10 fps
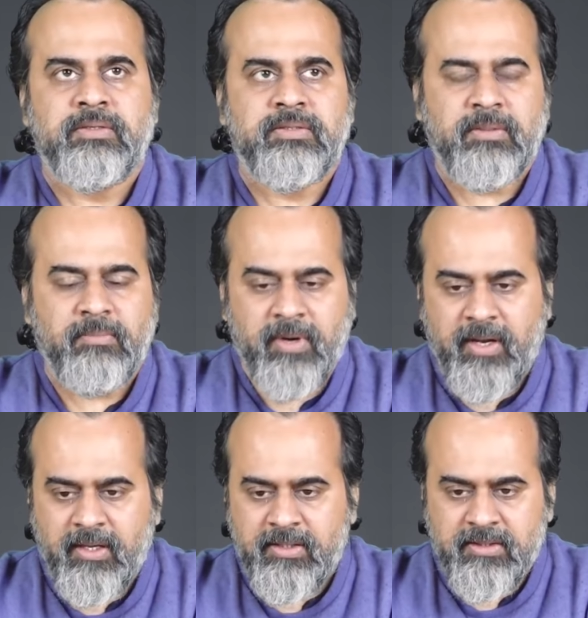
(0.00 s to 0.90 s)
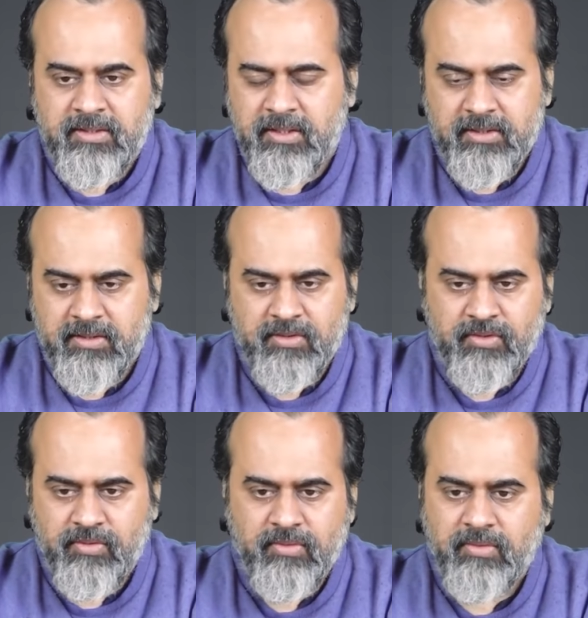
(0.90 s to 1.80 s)
Somebody is
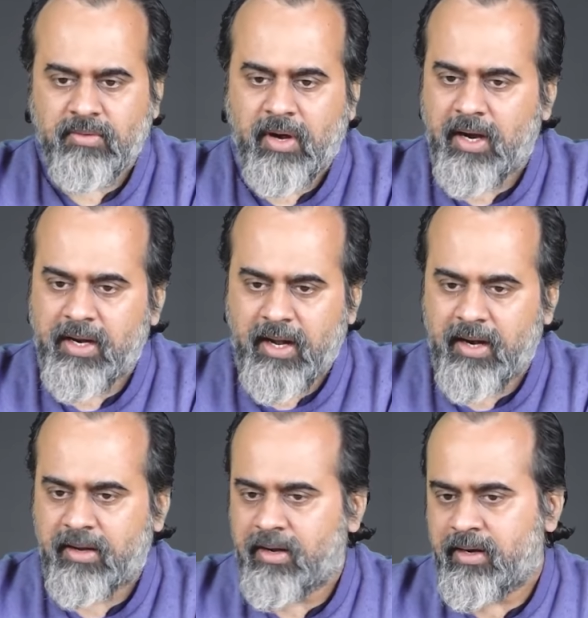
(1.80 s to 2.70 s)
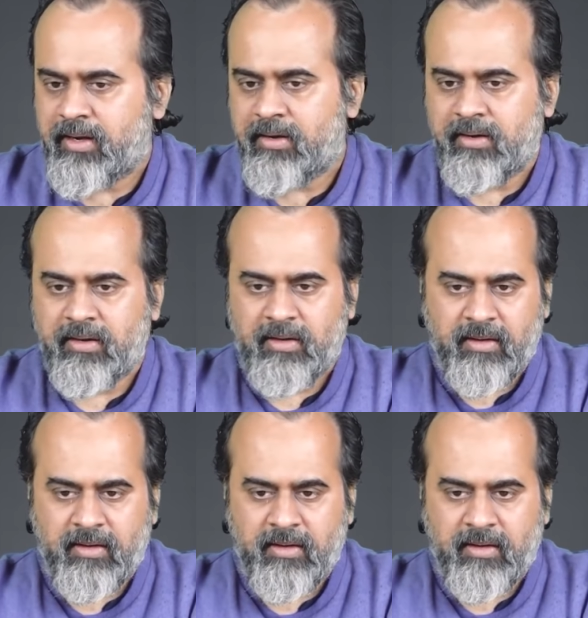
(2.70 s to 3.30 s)
just too hard hearted,